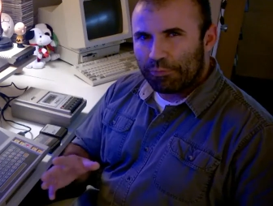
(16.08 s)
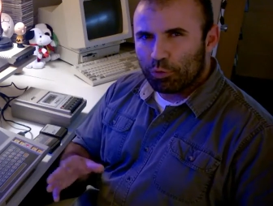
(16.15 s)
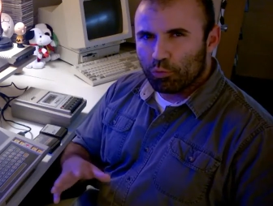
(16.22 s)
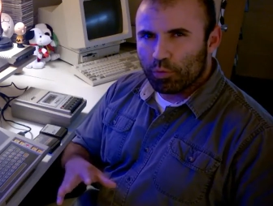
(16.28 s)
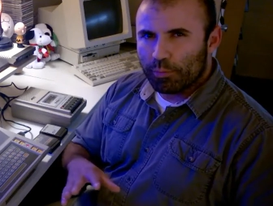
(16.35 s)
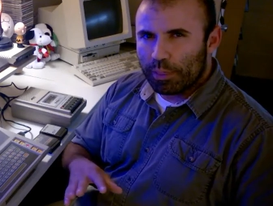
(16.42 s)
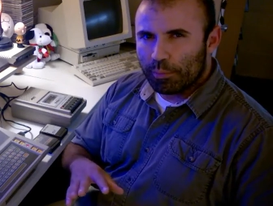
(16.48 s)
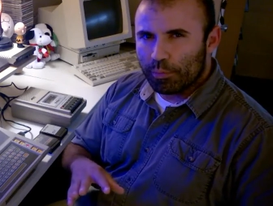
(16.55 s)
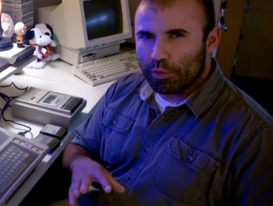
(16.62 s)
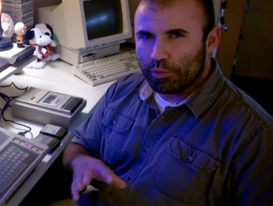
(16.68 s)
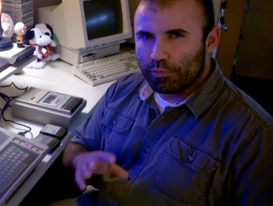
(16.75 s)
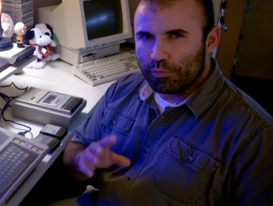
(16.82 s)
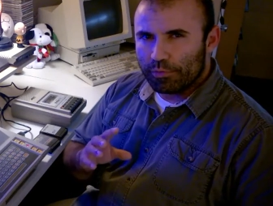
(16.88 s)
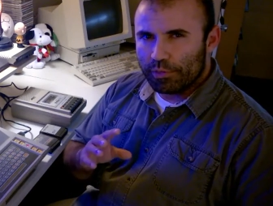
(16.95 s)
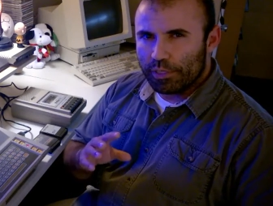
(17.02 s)
remember
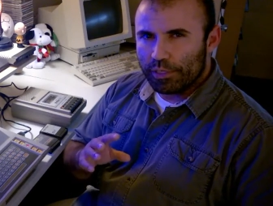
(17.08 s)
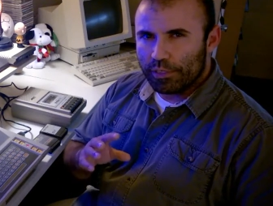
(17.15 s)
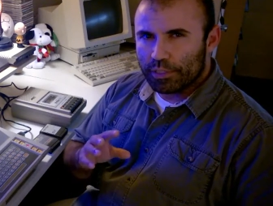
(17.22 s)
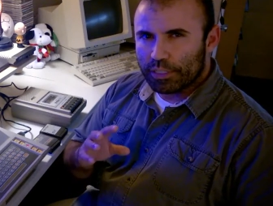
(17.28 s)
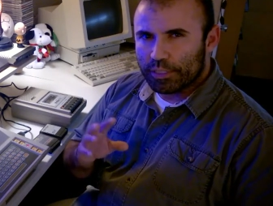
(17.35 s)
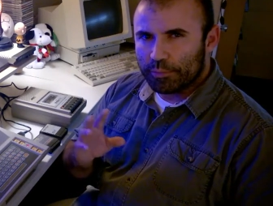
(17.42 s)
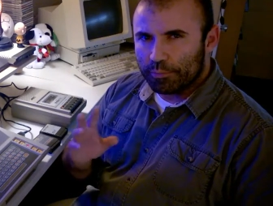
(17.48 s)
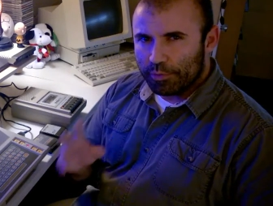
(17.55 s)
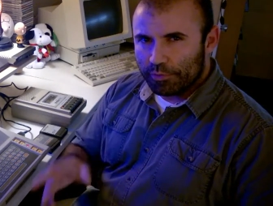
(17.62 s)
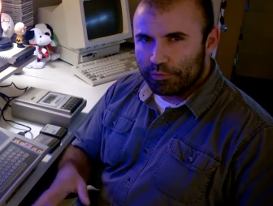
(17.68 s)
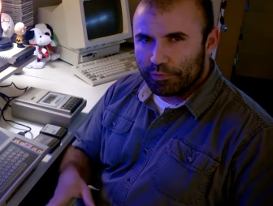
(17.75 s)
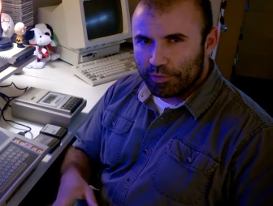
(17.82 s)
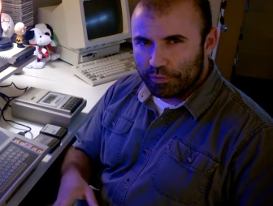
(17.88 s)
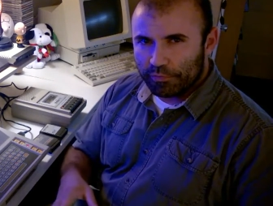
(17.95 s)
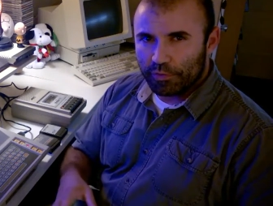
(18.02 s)
the
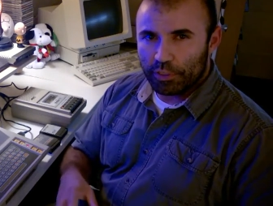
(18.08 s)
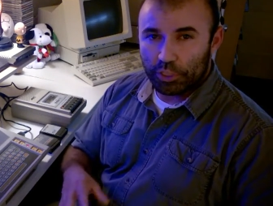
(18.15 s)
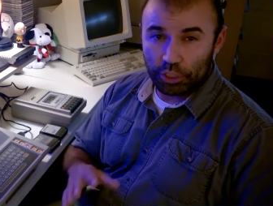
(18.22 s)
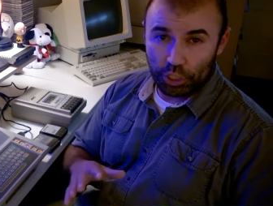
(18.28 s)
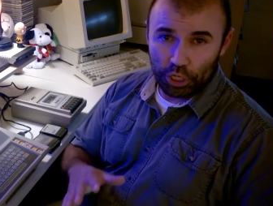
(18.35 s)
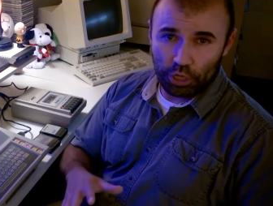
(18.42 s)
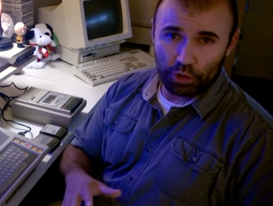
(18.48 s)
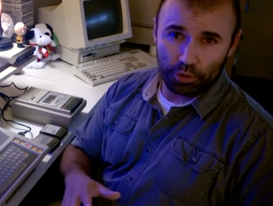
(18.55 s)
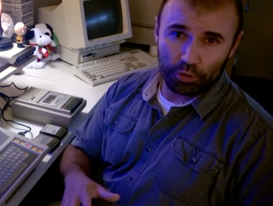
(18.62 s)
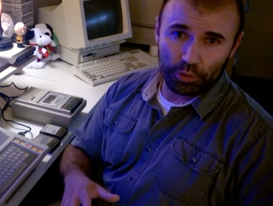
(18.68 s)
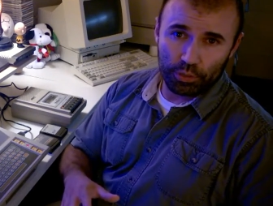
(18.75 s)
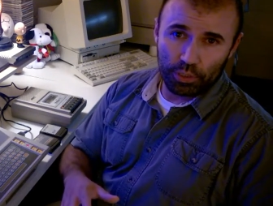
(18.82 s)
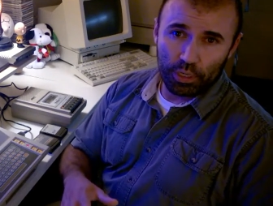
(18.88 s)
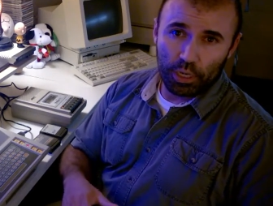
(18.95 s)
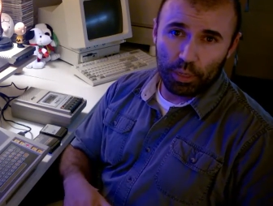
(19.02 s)
specific year,
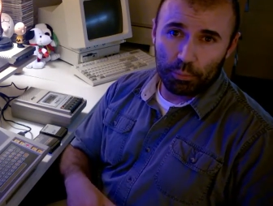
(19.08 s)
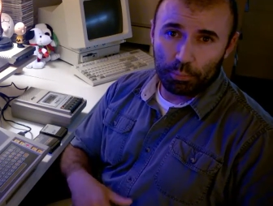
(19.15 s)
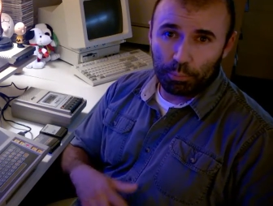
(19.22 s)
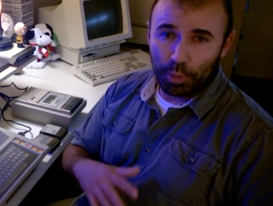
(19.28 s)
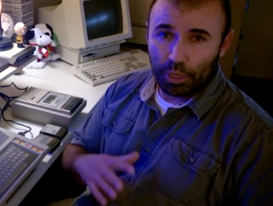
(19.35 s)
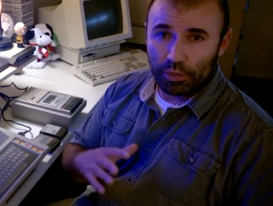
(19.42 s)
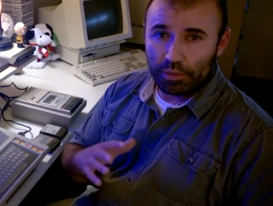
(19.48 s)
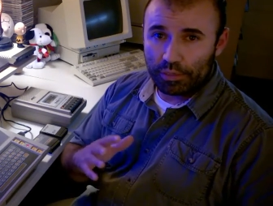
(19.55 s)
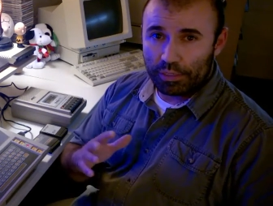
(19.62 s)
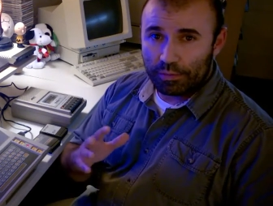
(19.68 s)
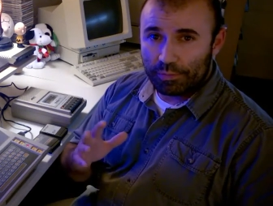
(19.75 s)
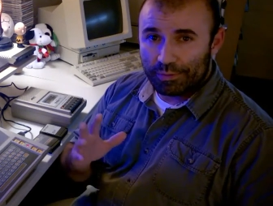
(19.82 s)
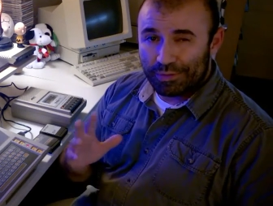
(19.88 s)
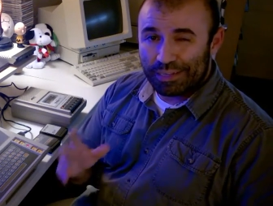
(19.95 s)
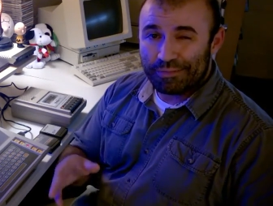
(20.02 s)
but in the
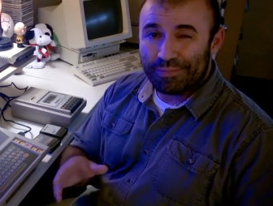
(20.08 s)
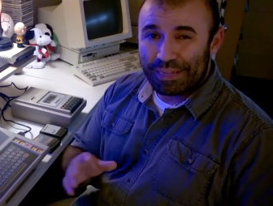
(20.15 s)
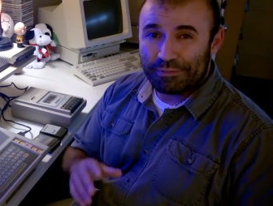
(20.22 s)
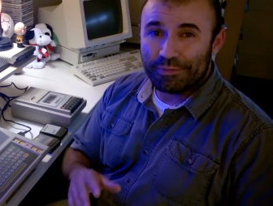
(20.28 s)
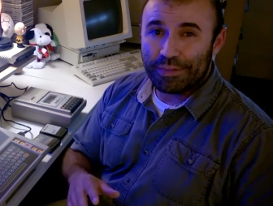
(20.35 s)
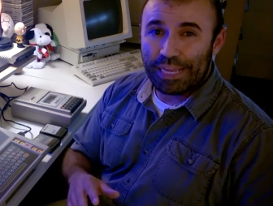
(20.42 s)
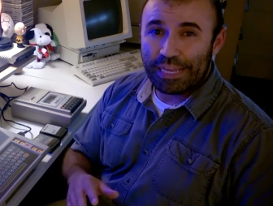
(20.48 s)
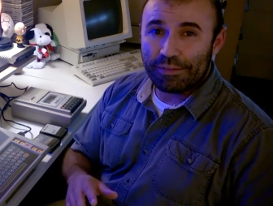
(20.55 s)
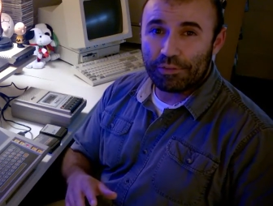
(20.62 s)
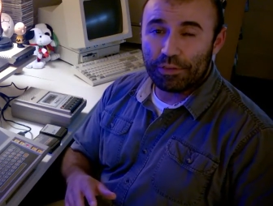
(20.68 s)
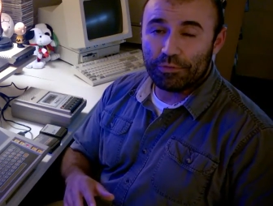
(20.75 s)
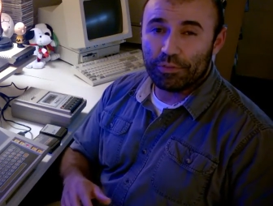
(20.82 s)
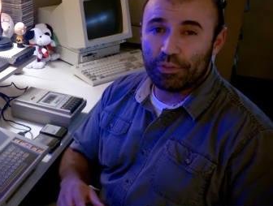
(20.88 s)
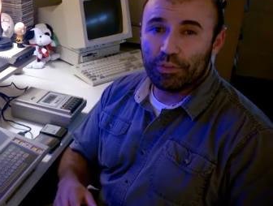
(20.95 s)
late 1980s,